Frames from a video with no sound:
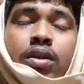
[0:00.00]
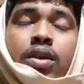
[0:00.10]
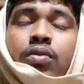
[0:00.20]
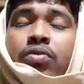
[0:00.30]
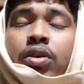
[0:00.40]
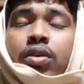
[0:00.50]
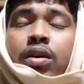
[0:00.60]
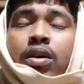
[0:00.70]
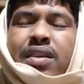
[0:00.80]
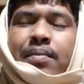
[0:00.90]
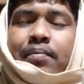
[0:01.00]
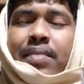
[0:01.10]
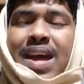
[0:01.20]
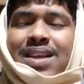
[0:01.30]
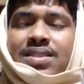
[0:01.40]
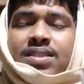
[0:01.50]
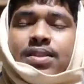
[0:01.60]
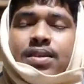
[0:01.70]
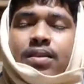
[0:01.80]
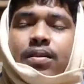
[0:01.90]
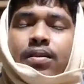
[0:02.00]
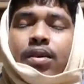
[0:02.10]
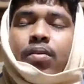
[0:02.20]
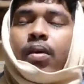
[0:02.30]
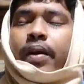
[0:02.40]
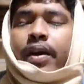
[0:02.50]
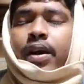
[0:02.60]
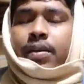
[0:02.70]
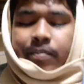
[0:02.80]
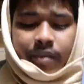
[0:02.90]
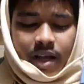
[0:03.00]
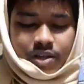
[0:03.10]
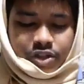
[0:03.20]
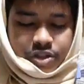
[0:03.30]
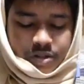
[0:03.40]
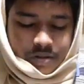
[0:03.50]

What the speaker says: then we're gonna rebranch the quantitative branch,